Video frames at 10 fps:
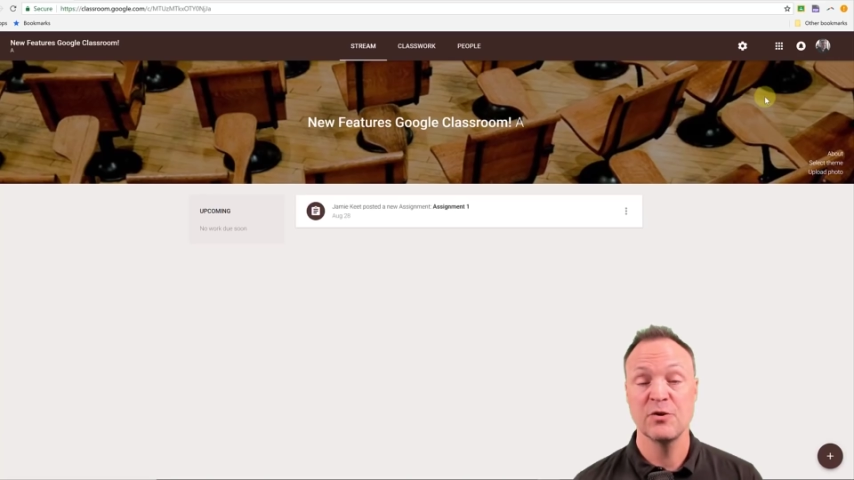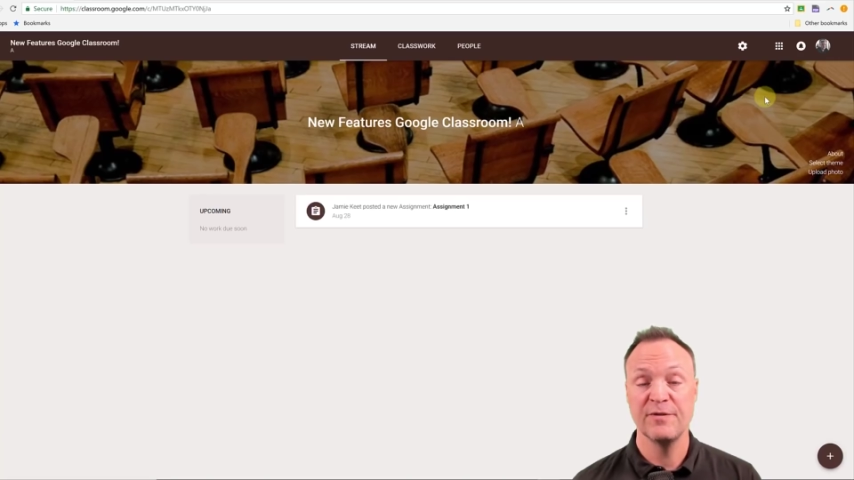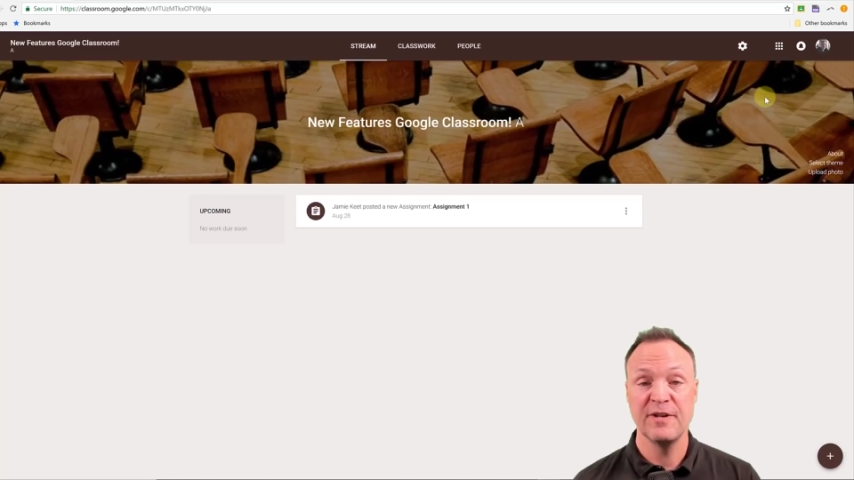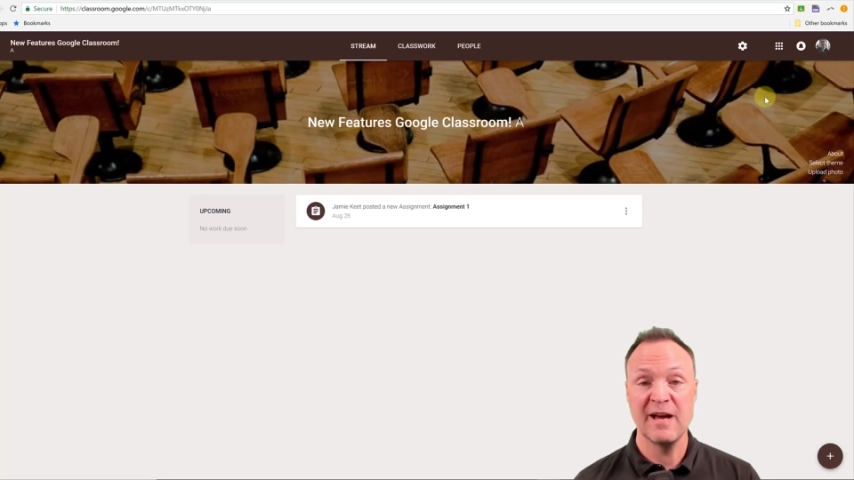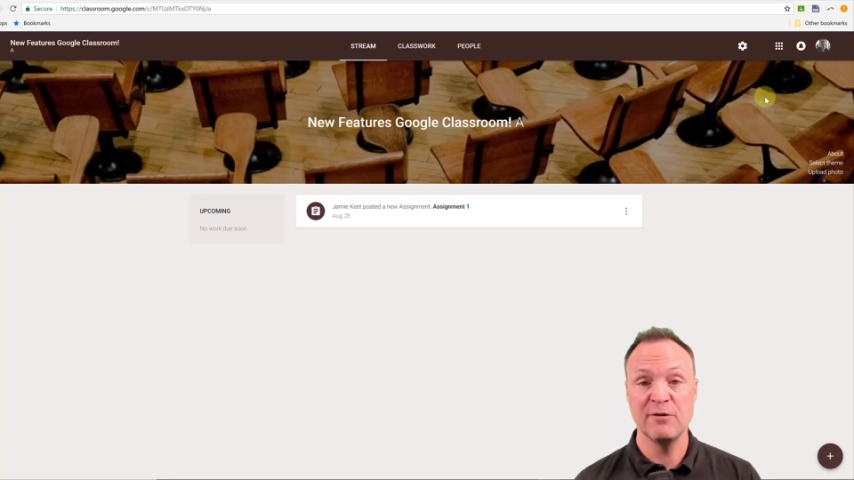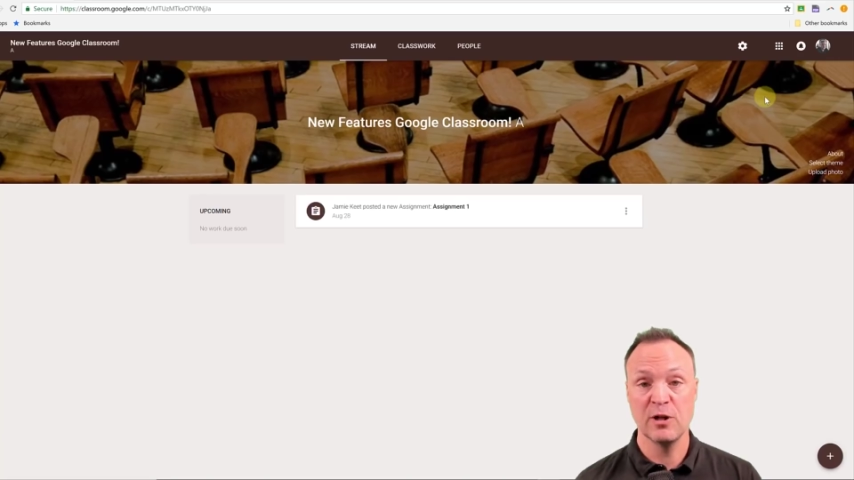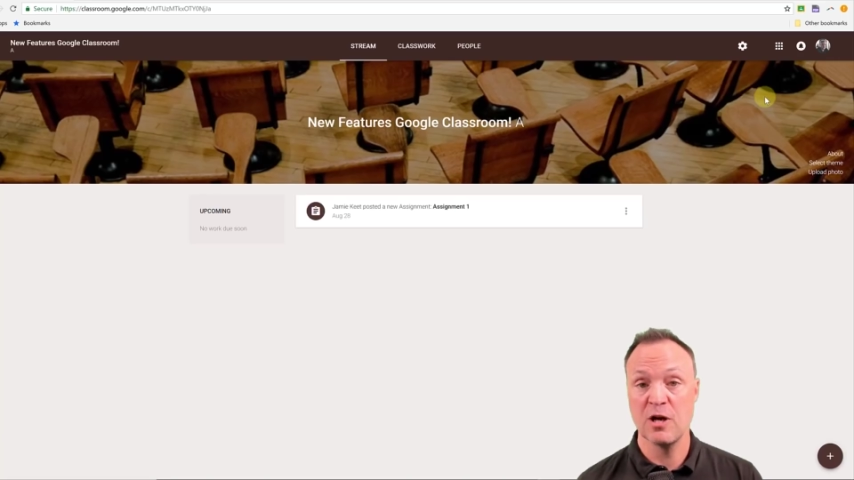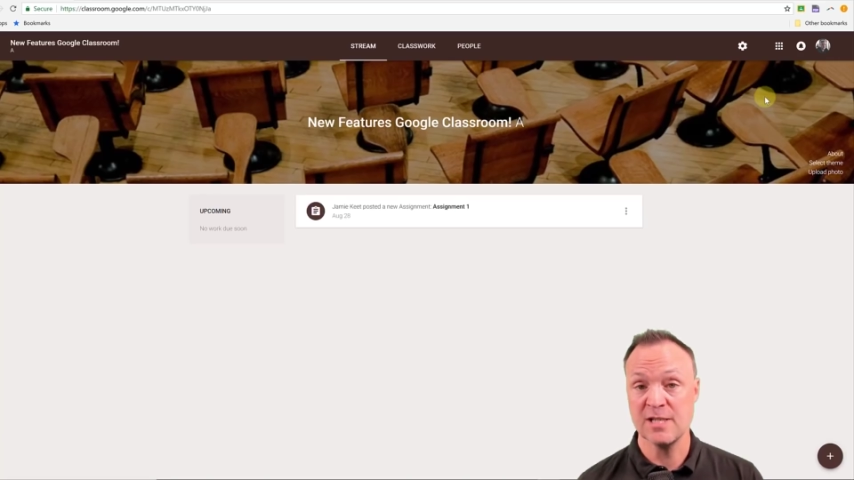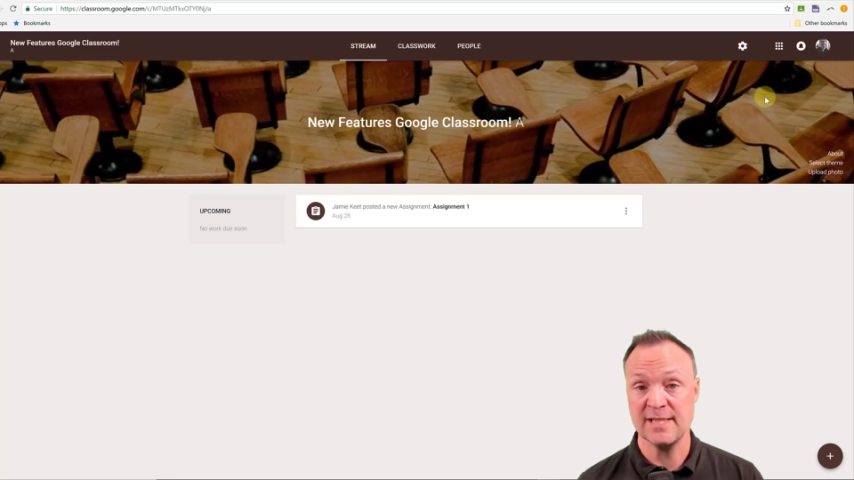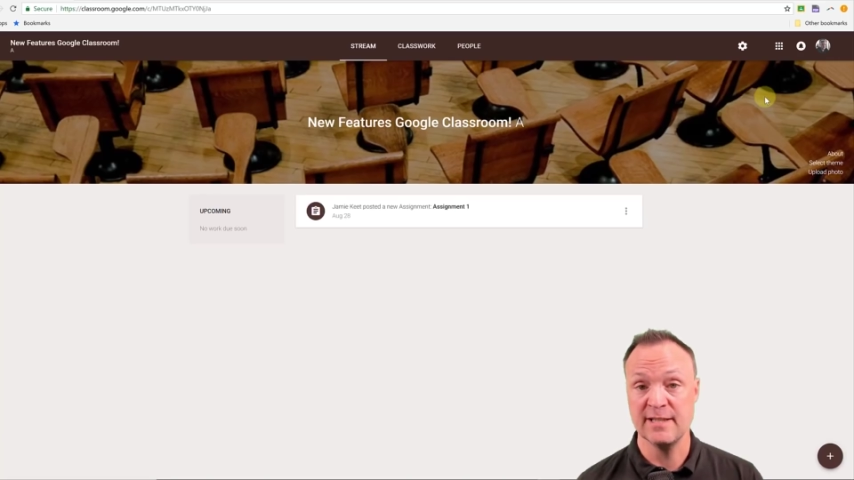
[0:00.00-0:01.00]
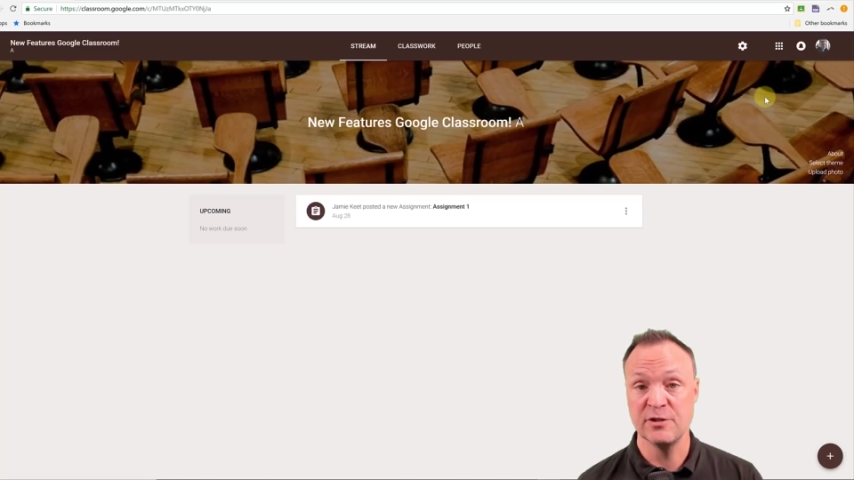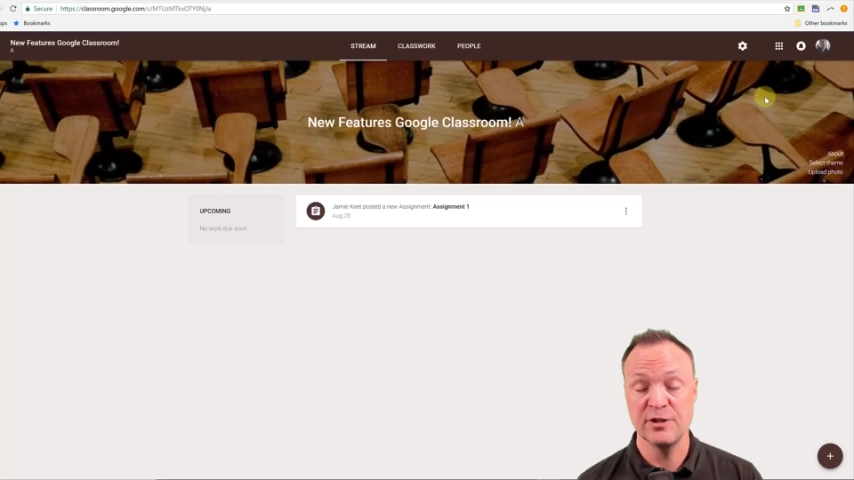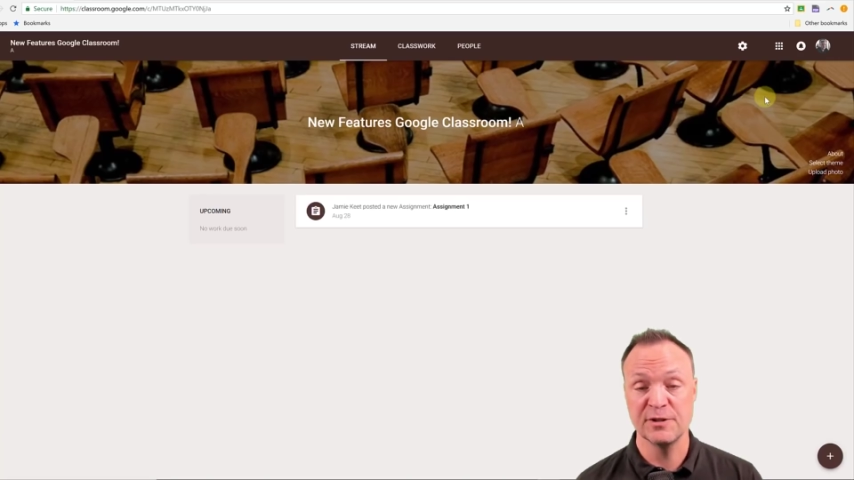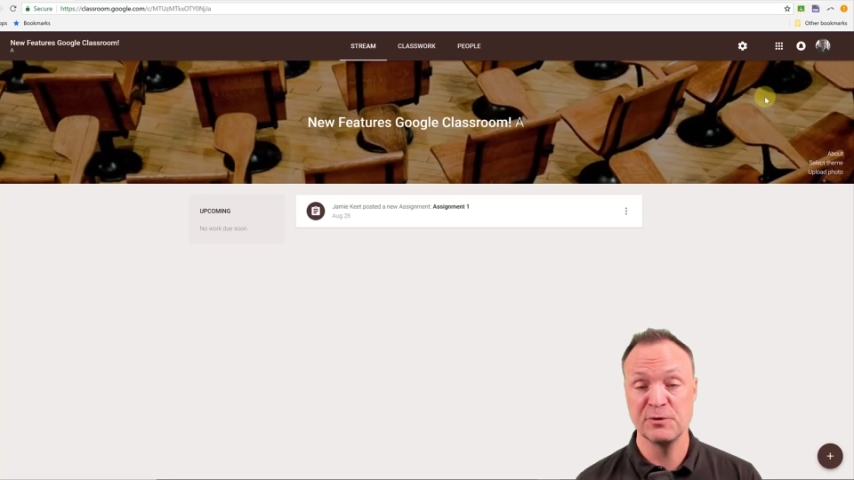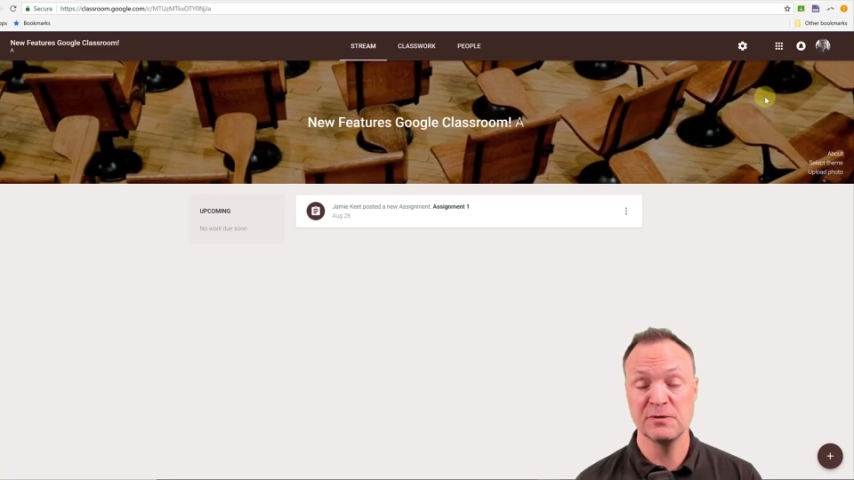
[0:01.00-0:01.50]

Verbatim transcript: So if you haven't logged into your